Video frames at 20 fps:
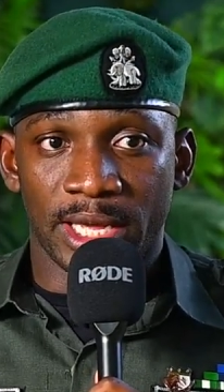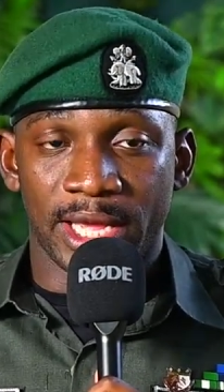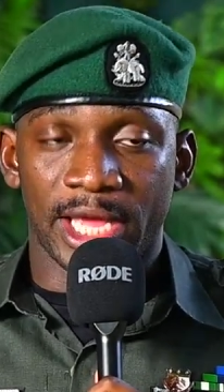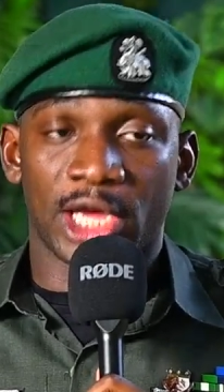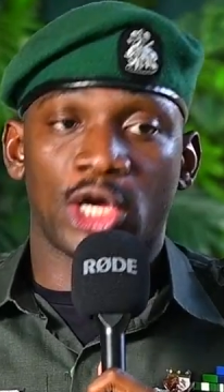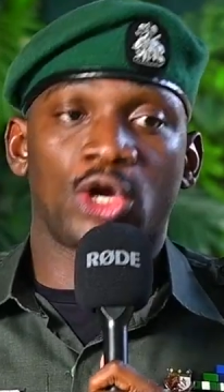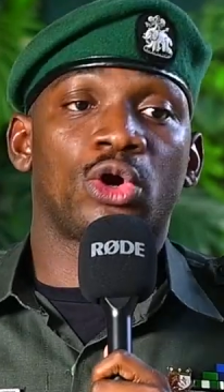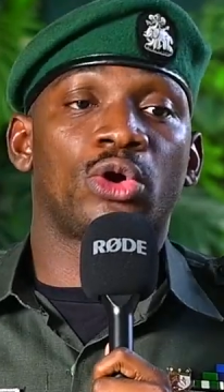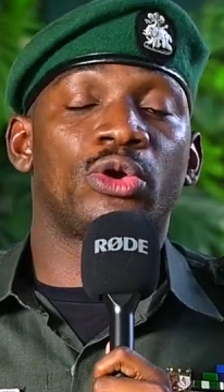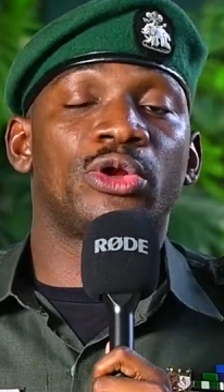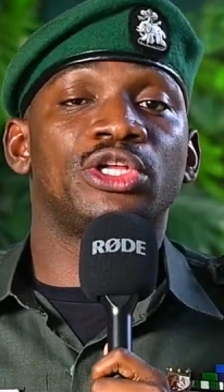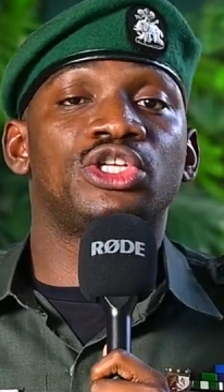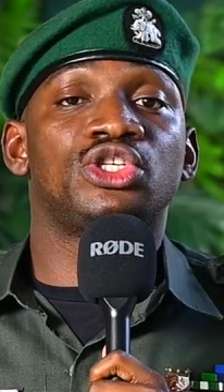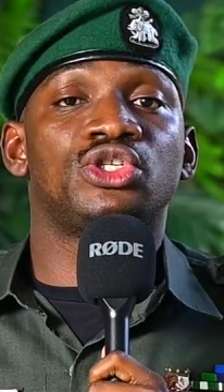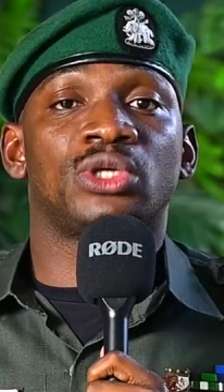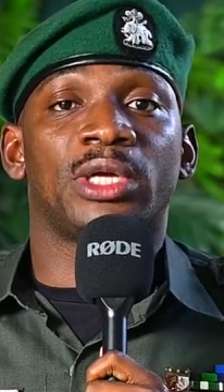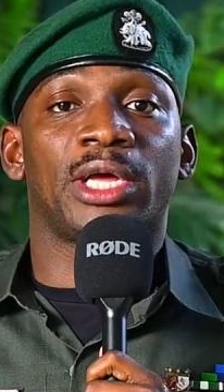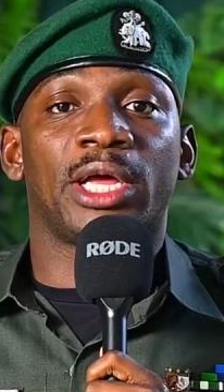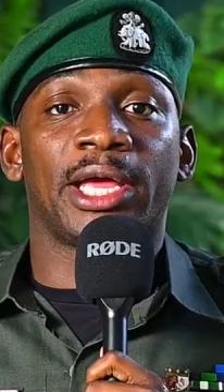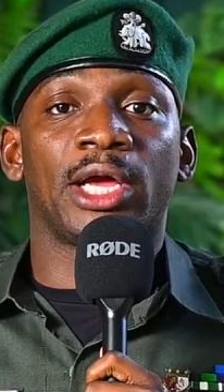
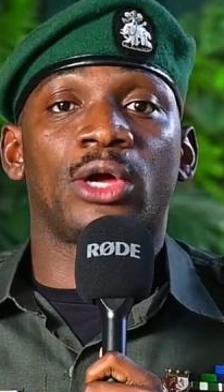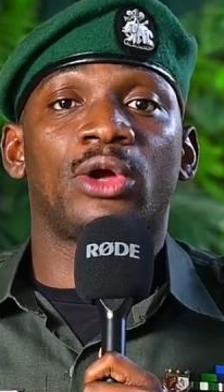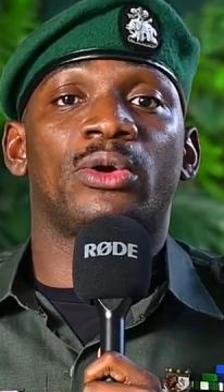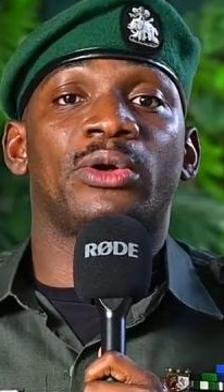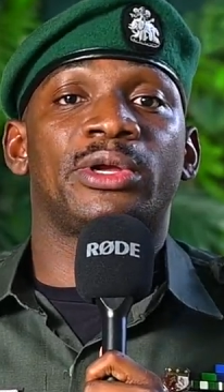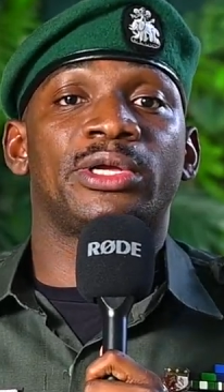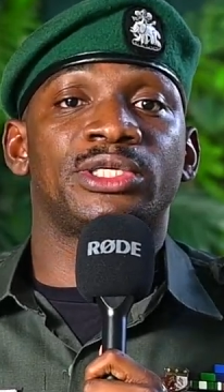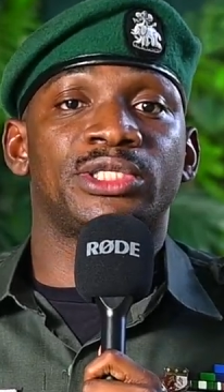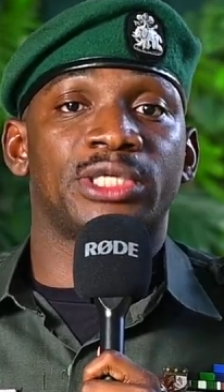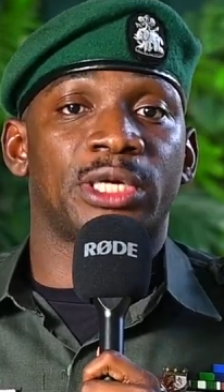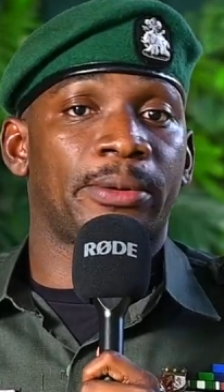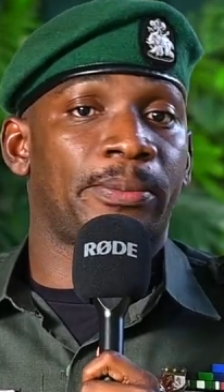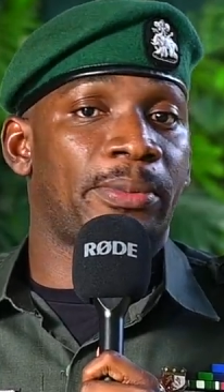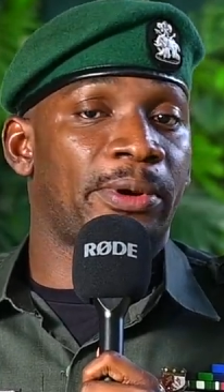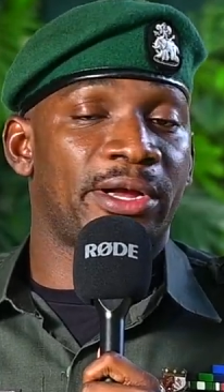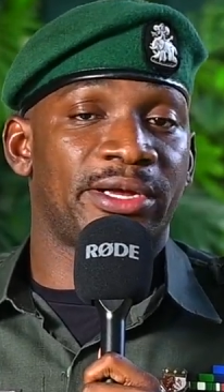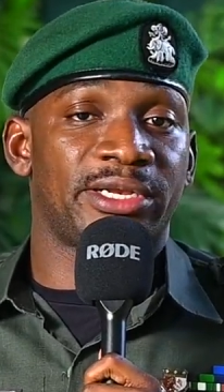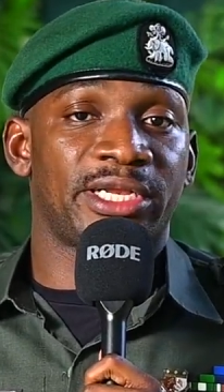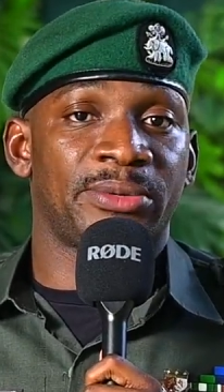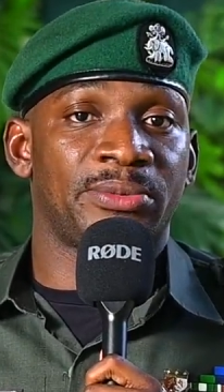encourage a
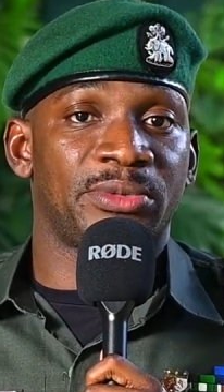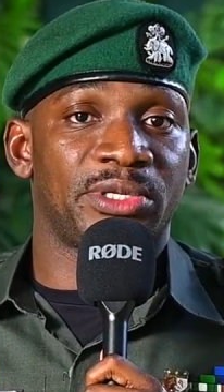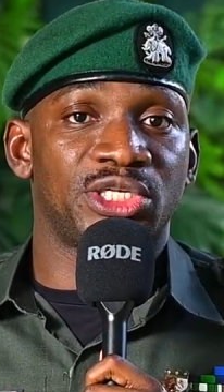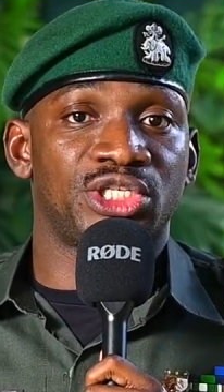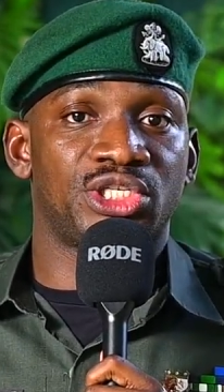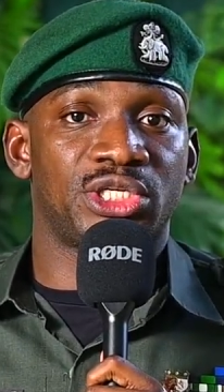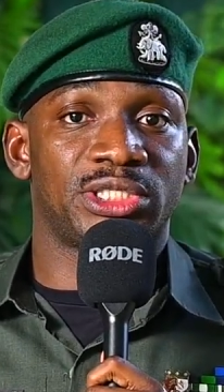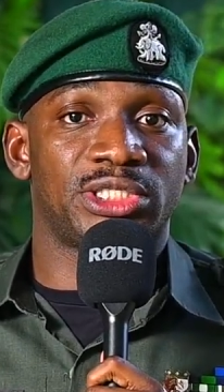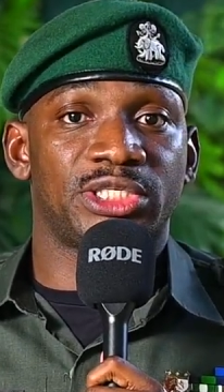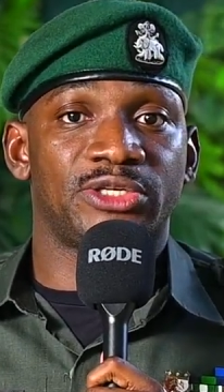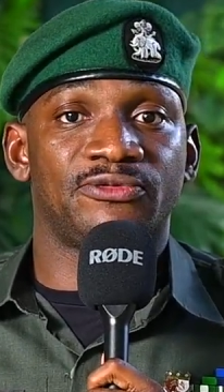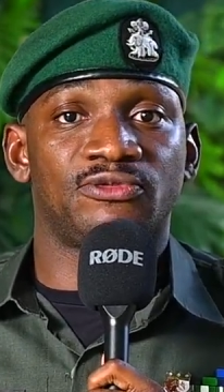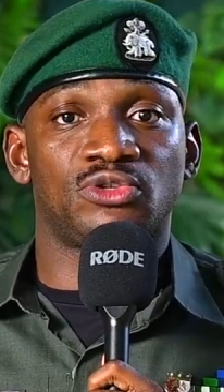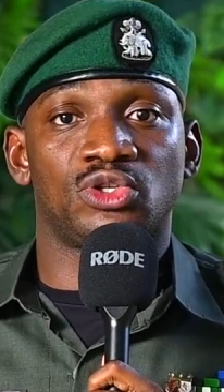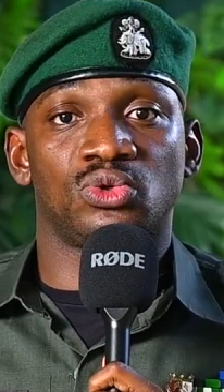Paradigm Initiative